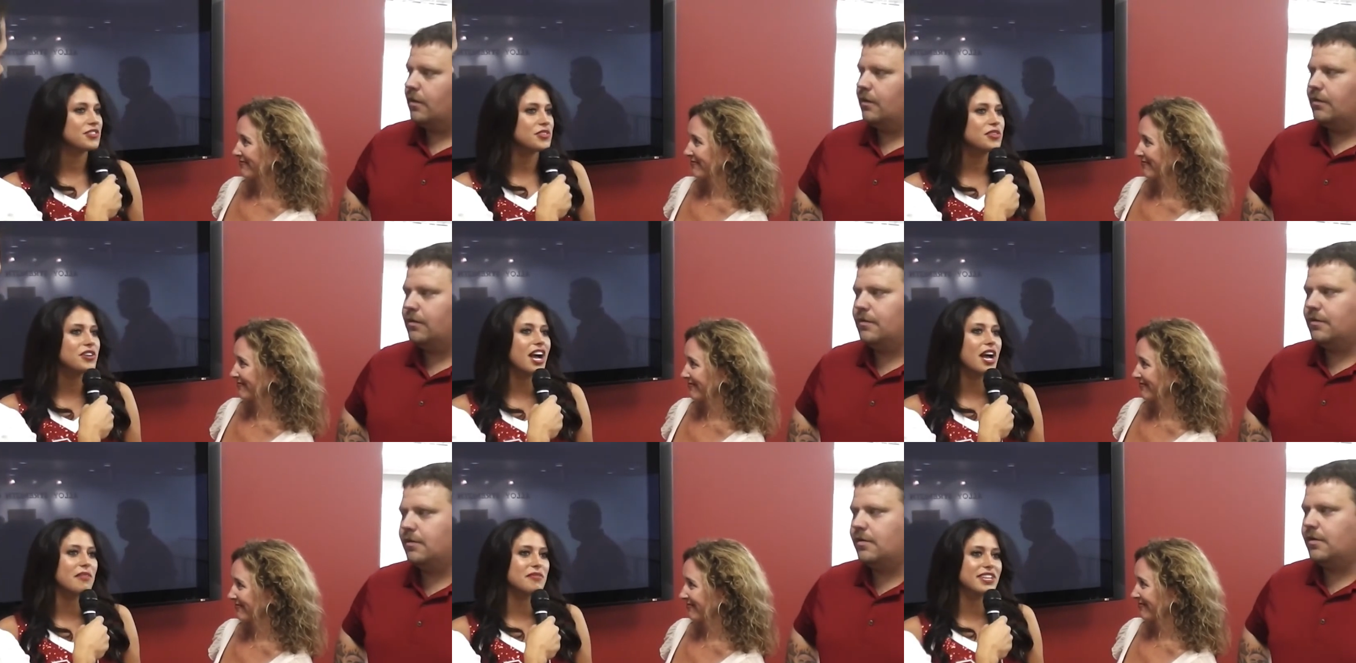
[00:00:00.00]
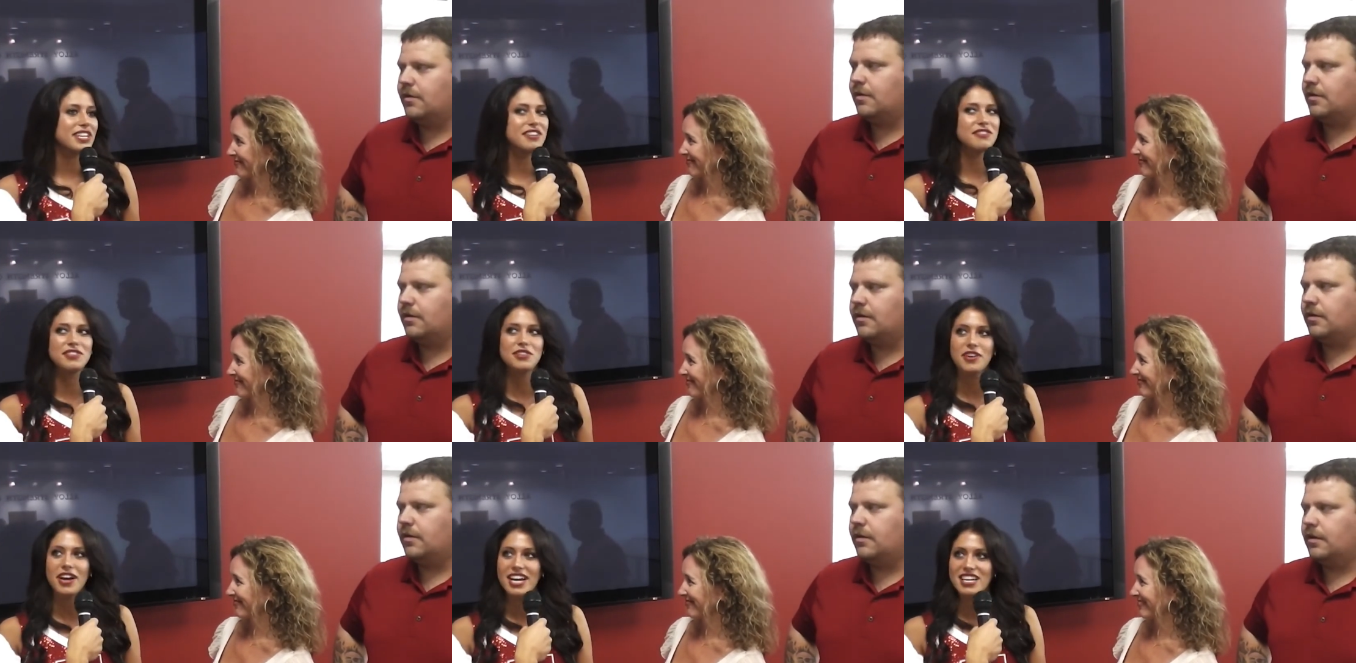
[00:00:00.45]
Speaker 1: you, I mean, if
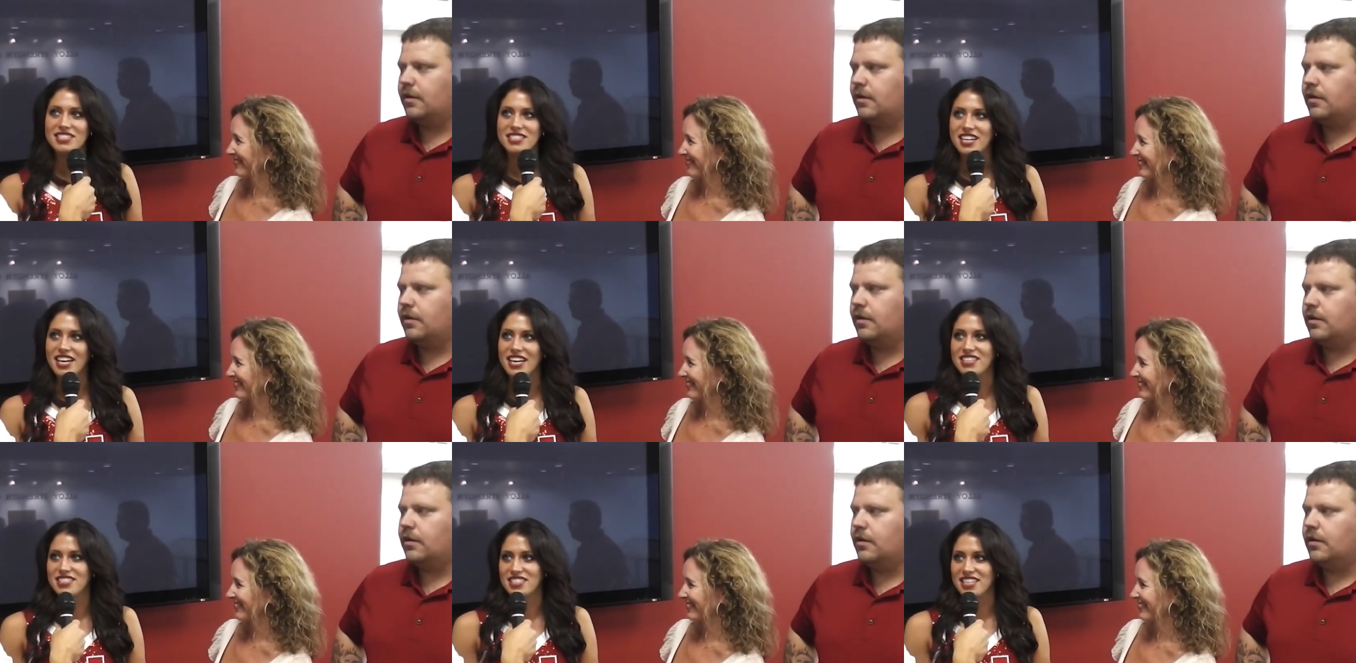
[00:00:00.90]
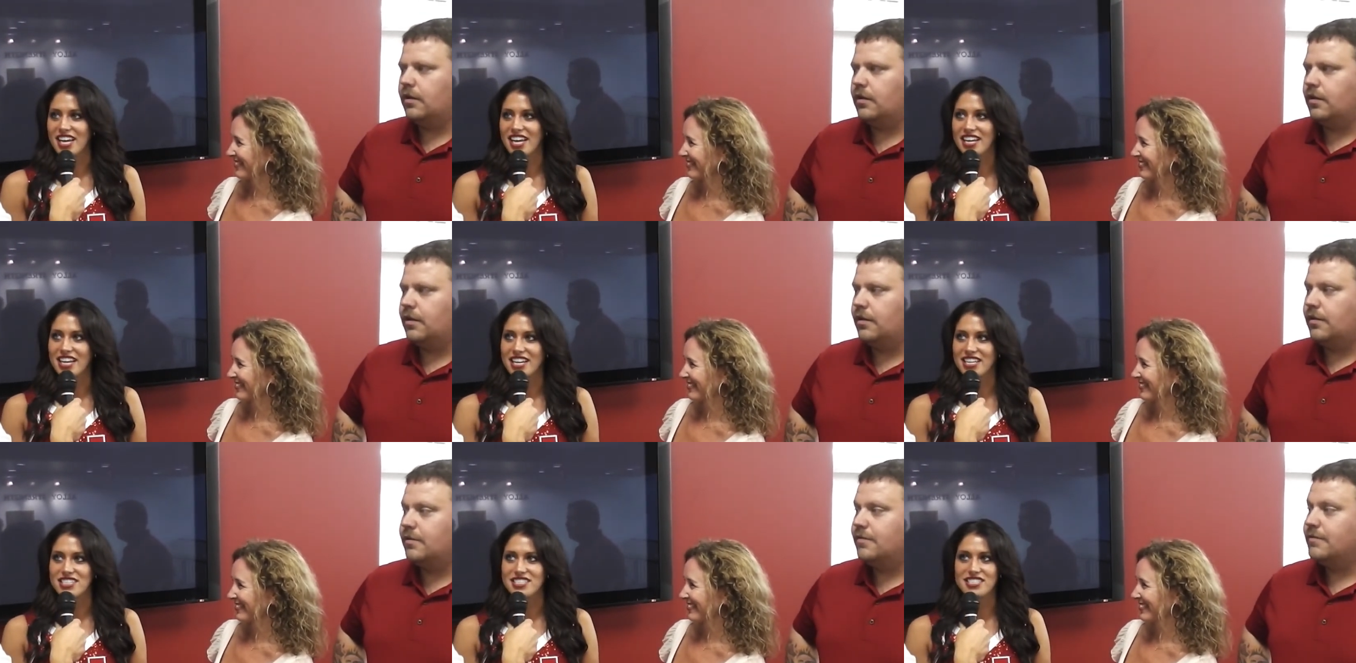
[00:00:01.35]
you ask nicely, I
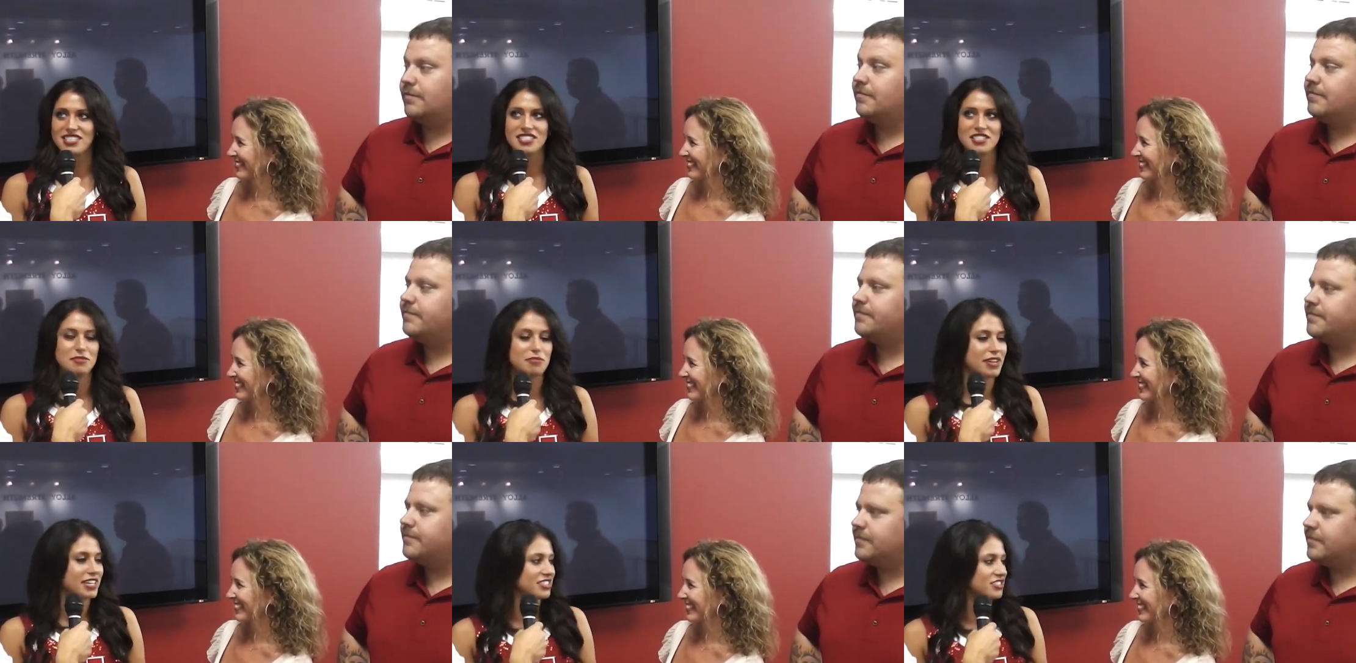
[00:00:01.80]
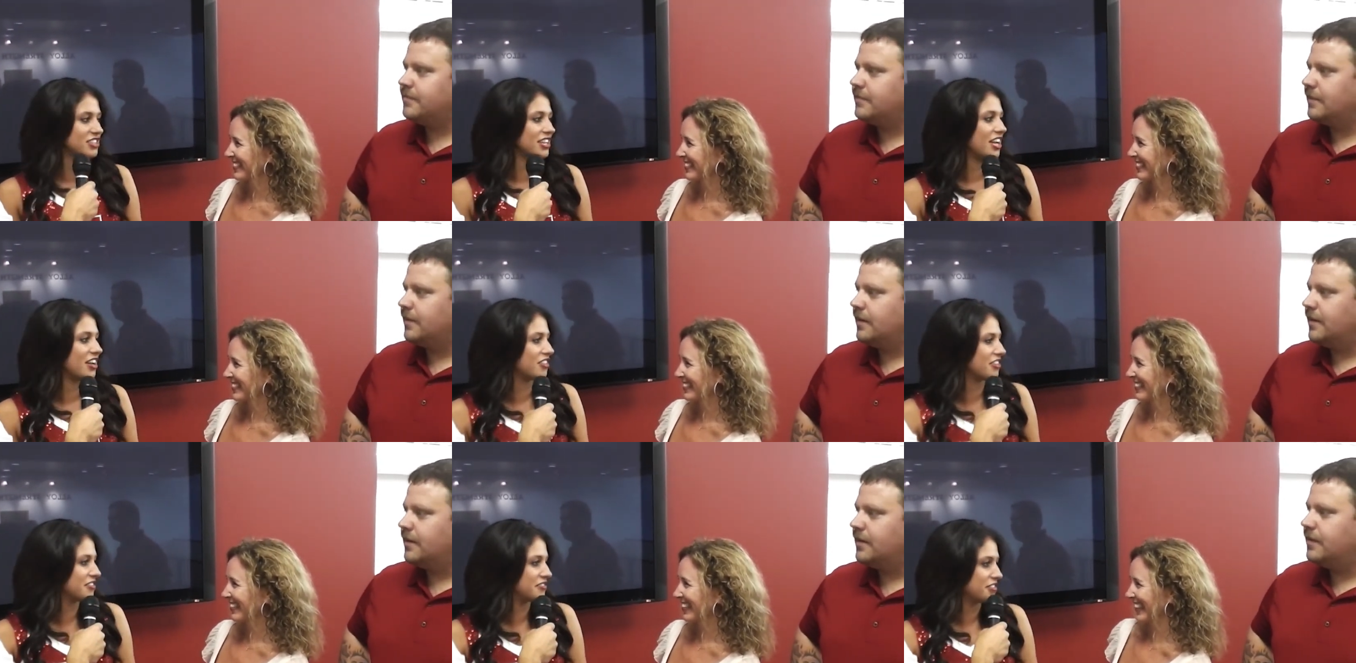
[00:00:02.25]
guess depends on how
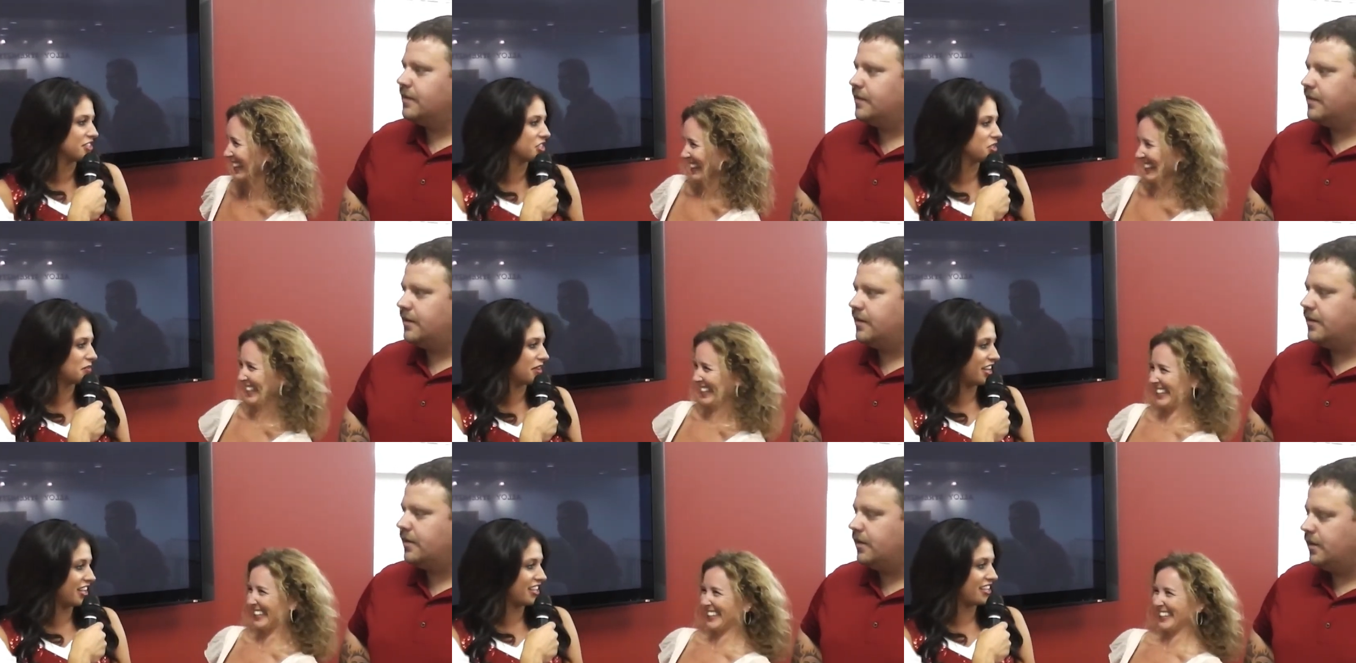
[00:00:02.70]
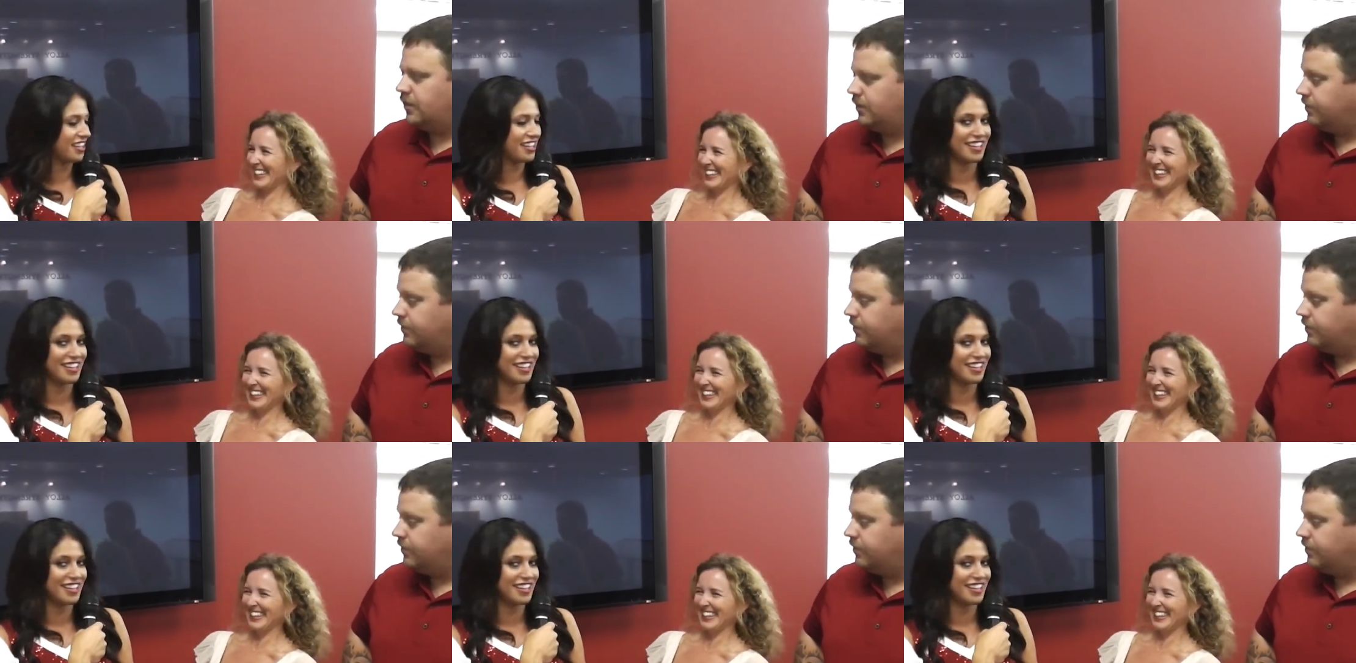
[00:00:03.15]
they feel about it.